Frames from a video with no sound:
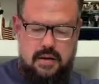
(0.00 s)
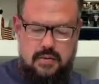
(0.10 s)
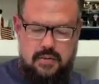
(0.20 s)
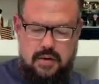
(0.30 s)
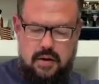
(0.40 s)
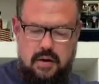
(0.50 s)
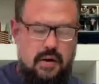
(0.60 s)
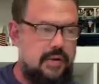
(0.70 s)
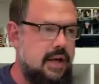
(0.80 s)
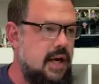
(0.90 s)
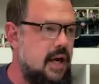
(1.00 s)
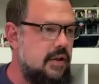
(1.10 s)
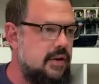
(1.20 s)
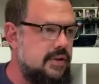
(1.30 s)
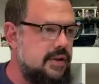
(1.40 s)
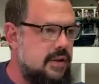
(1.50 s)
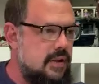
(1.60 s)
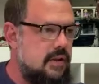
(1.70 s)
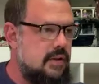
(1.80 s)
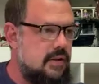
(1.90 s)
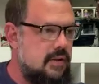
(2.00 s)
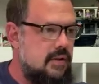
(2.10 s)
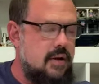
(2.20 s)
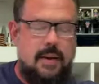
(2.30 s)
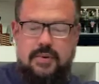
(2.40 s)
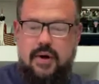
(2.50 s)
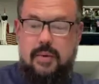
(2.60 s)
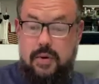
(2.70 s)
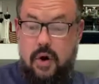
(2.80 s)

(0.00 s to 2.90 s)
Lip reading: When all the colors, when